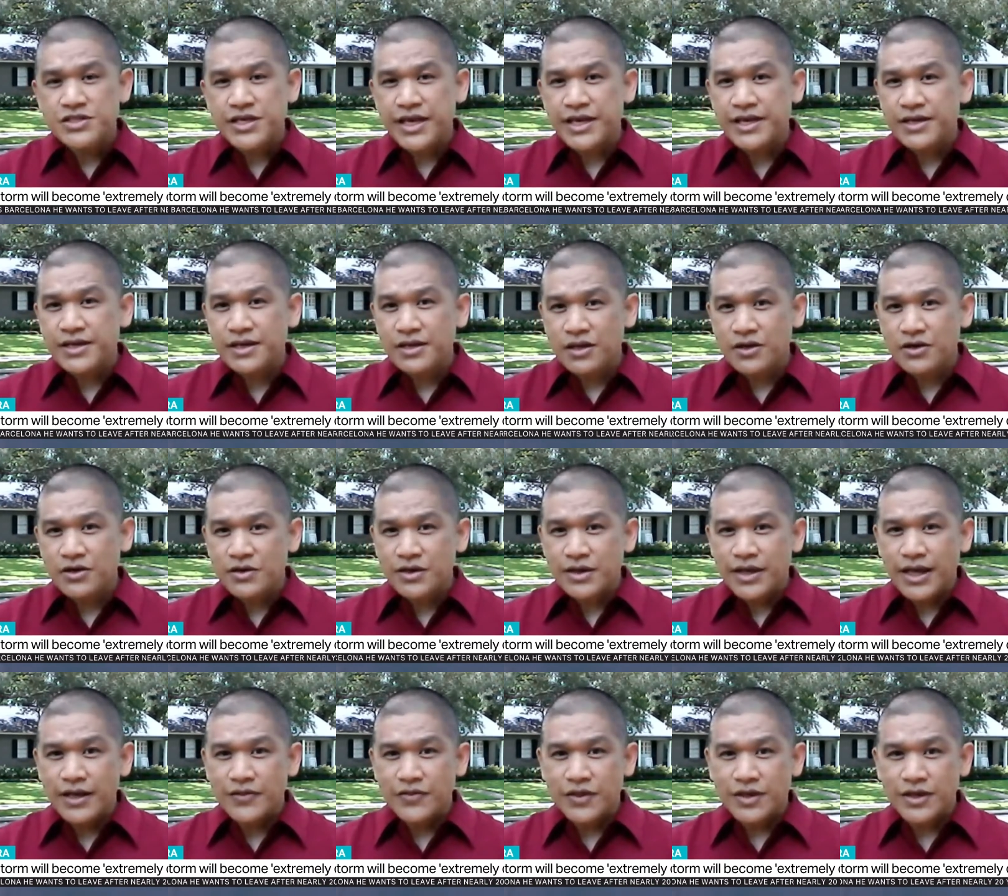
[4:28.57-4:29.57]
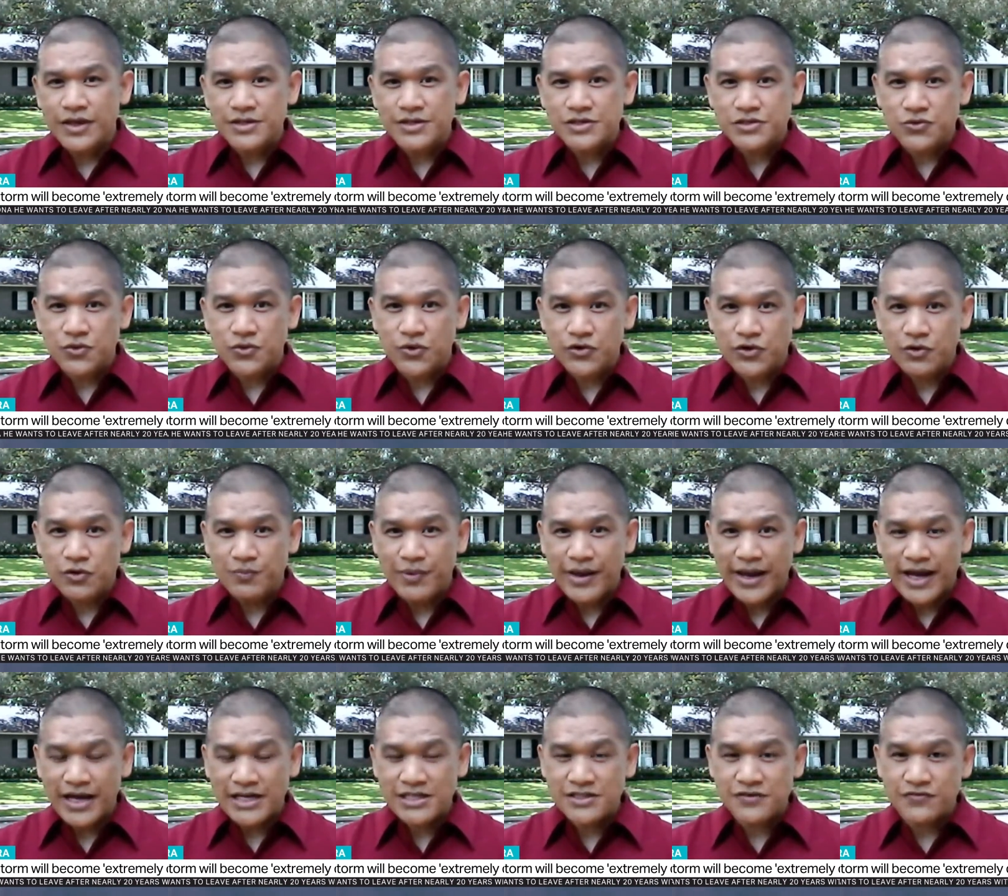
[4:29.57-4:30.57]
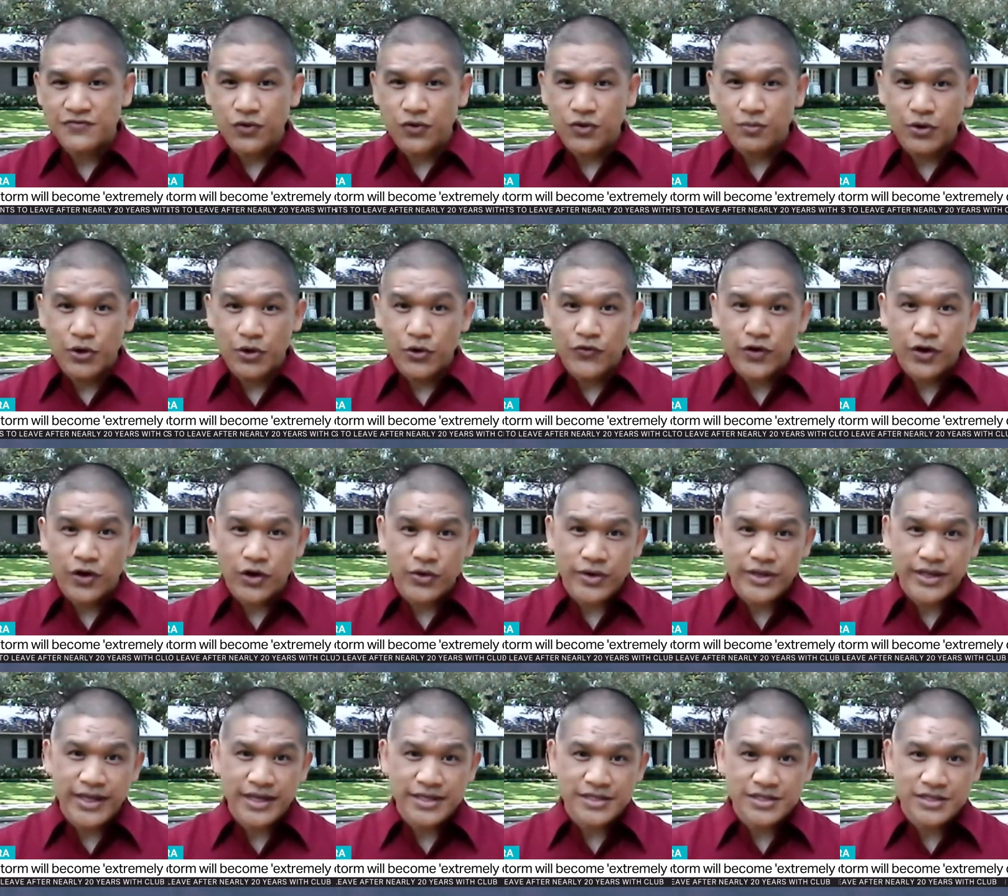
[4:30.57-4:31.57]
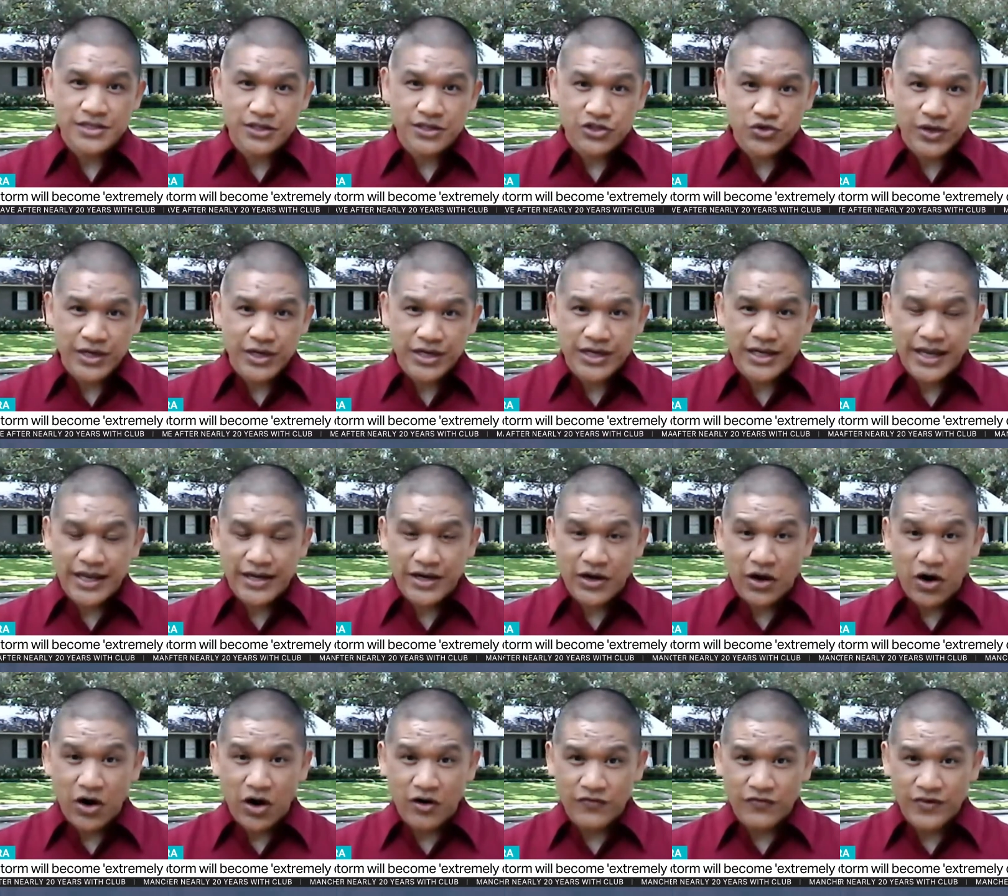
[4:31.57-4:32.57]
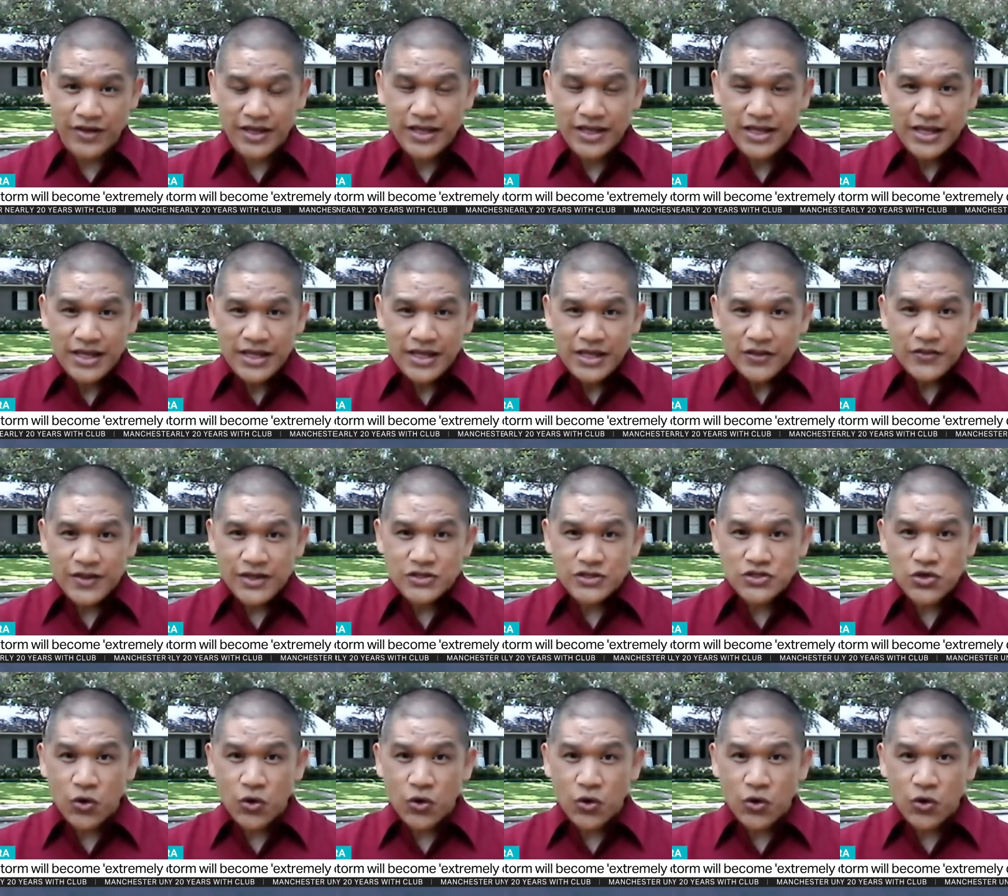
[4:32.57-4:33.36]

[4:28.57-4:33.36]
If you take a look at the historical past for both Hurricanes Katrina and Harvey,